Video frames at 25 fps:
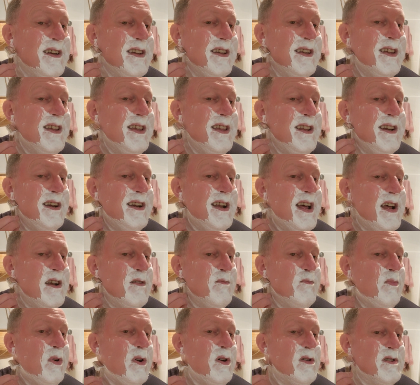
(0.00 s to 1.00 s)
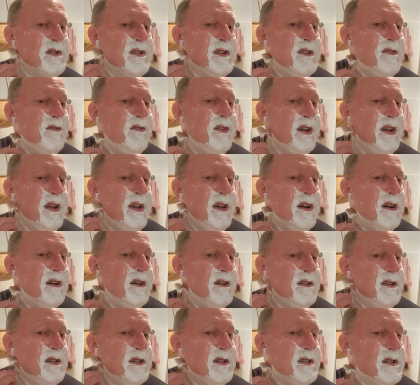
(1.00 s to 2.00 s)
in an unboxing video.
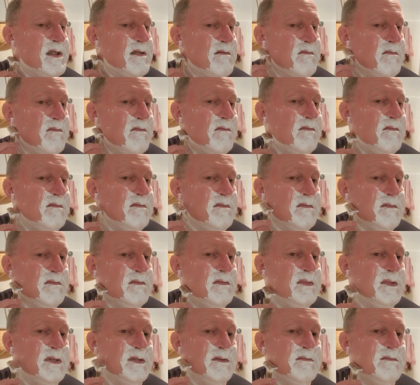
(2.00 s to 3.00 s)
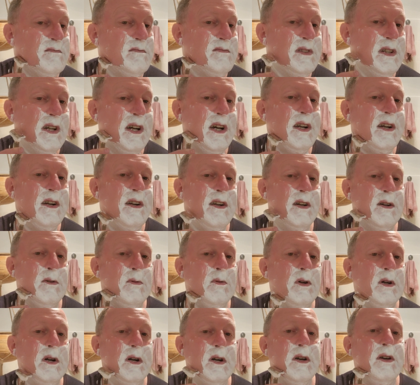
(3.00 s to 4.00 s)
Just, I don't know
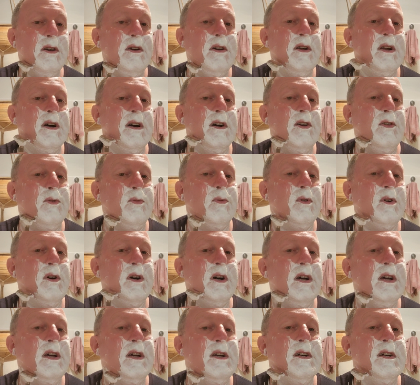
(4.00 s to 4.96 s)
why. Who knows why?